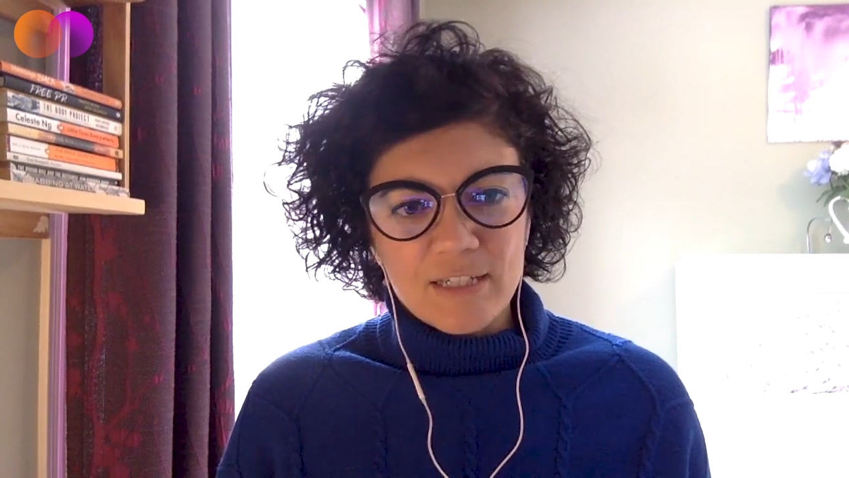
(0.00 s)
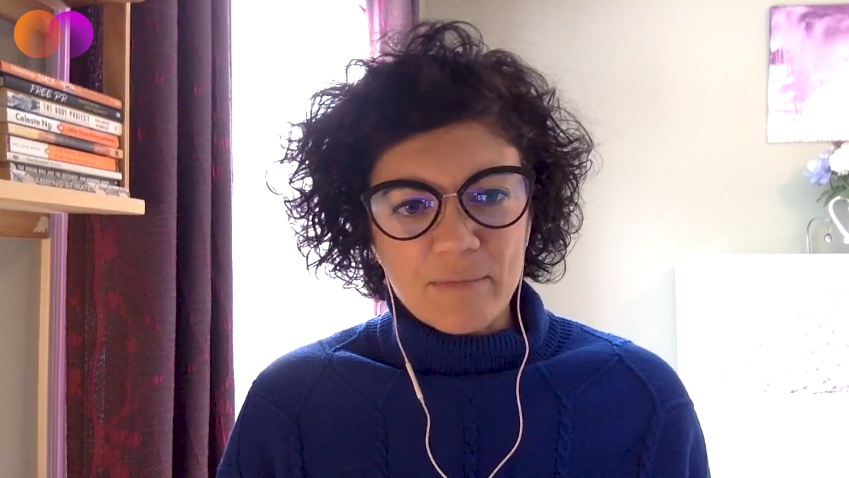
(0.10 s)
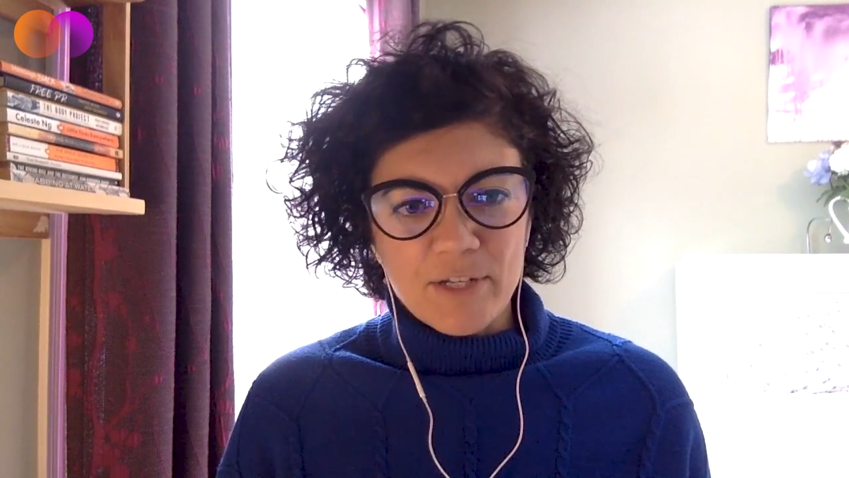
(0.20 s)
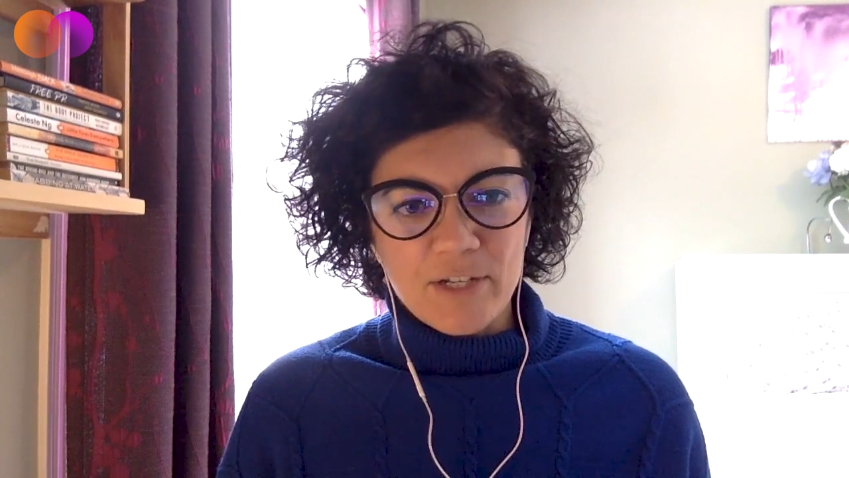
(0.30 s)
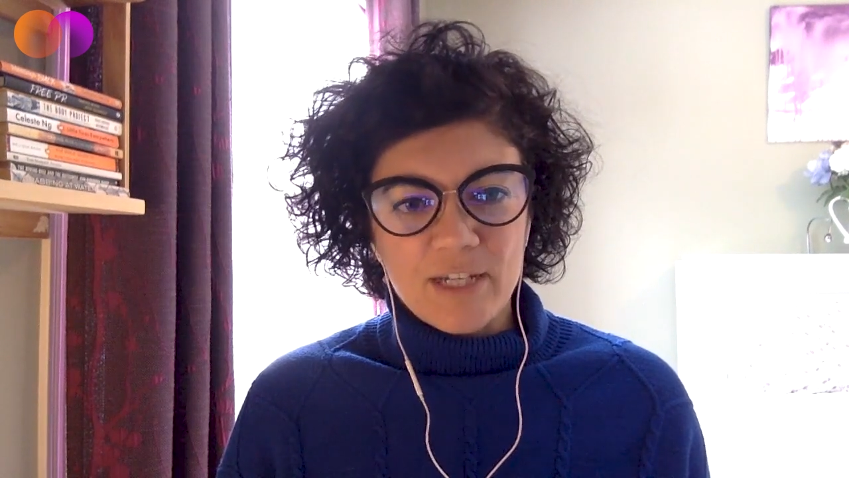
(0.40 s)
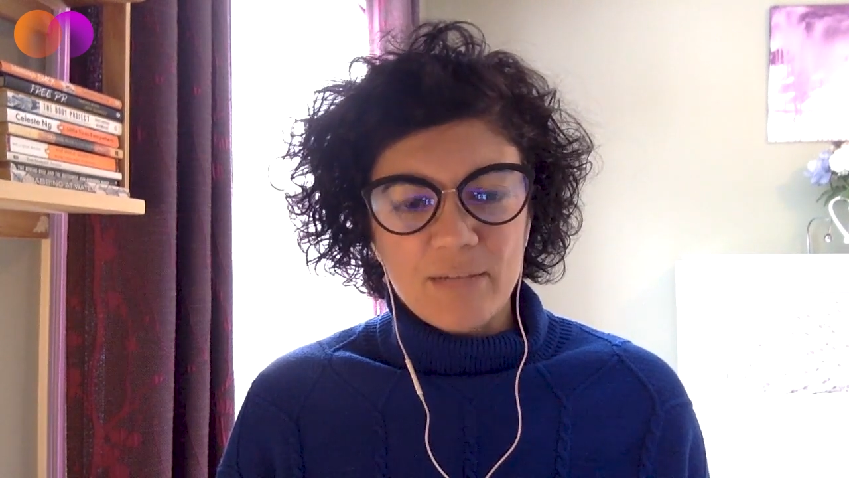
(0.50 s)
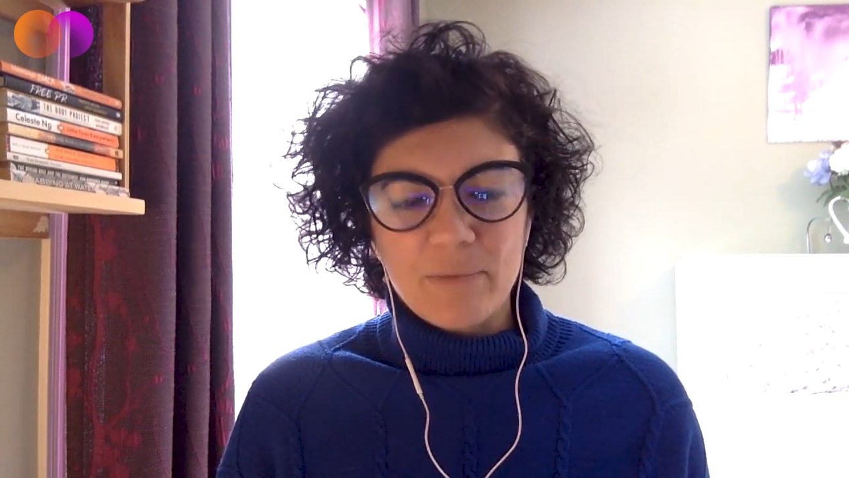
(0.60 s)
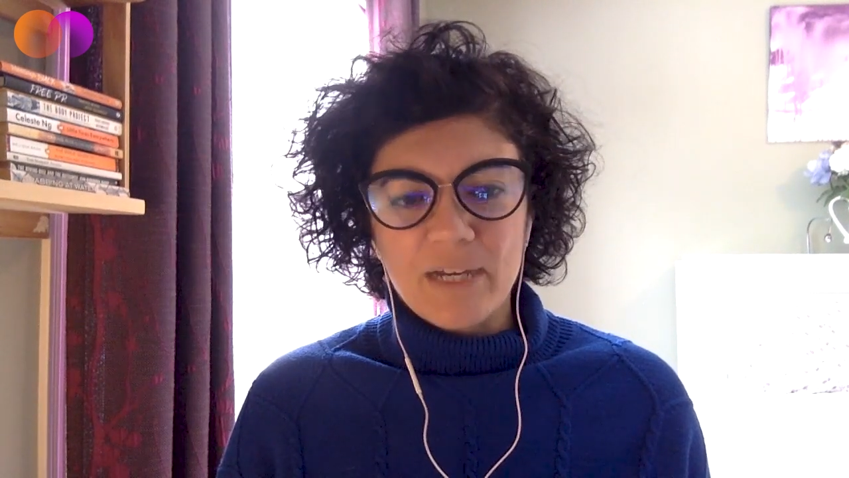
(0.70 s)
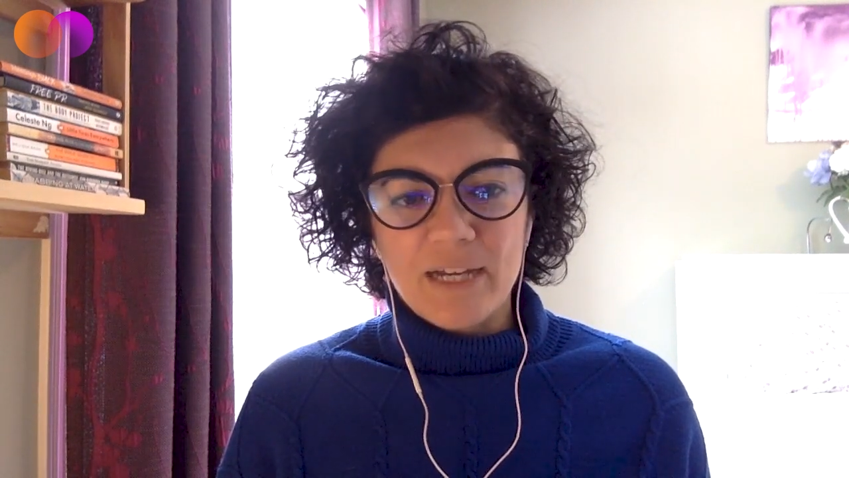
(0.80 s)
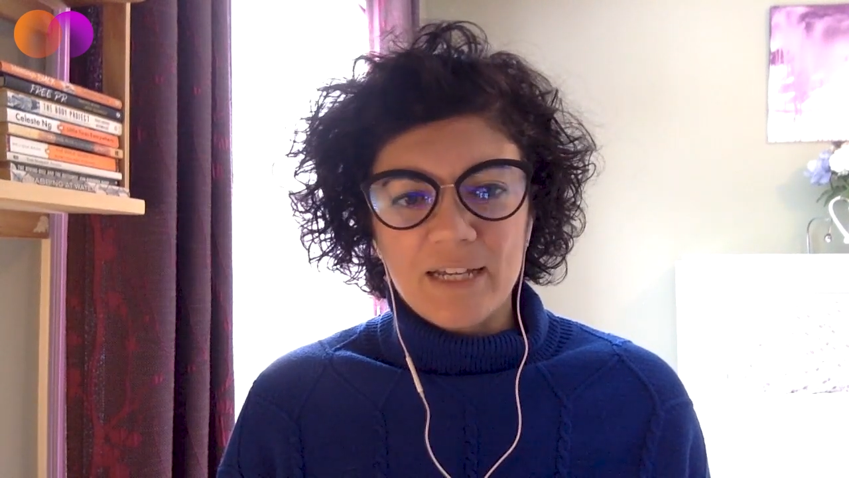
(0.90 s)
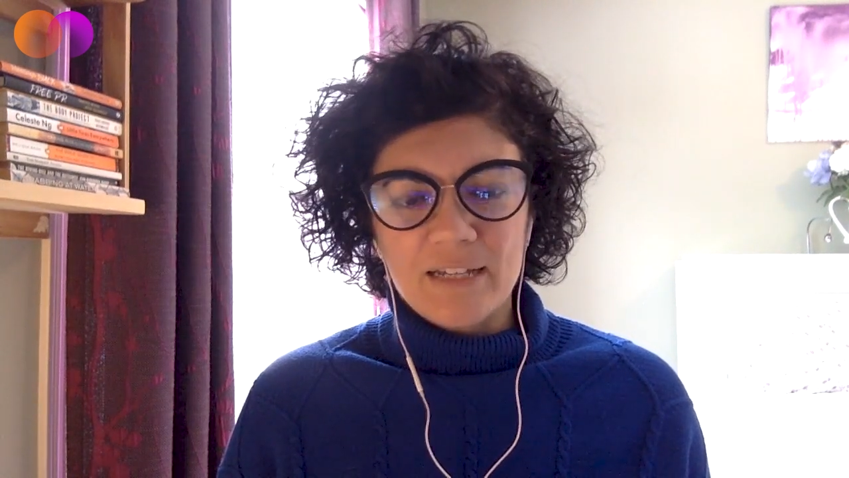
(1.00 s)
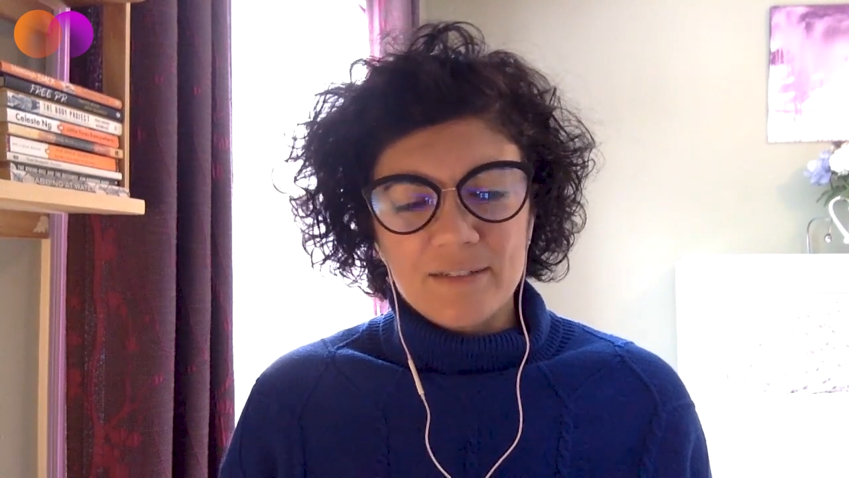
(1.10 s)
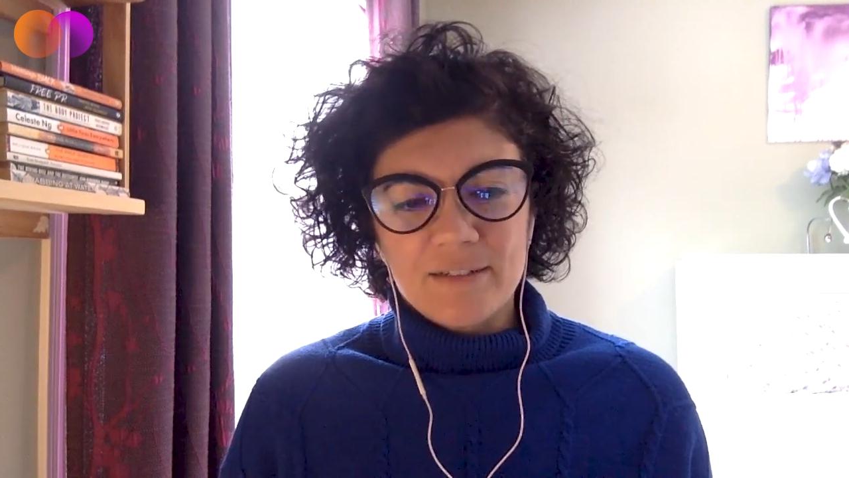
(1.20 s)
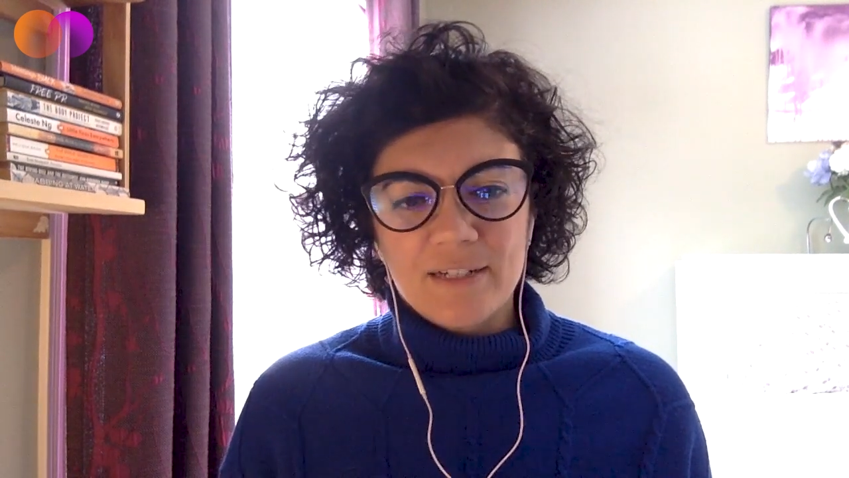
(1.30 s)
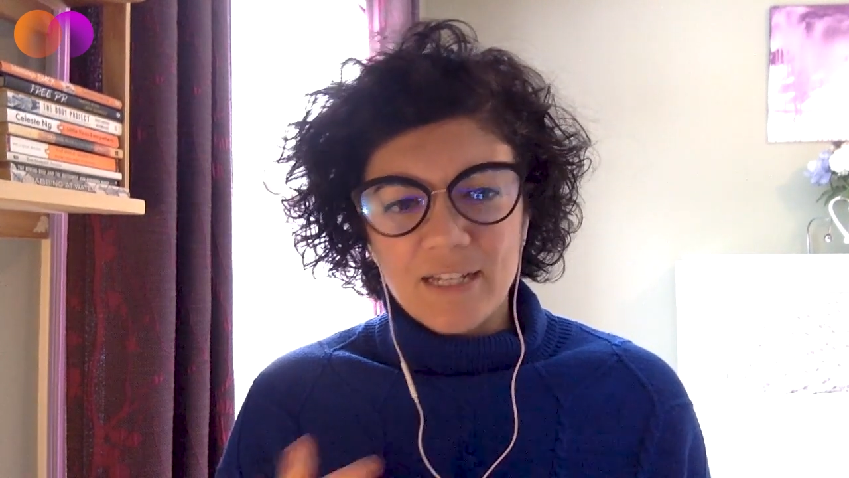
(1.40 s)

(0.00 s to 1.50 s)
in community by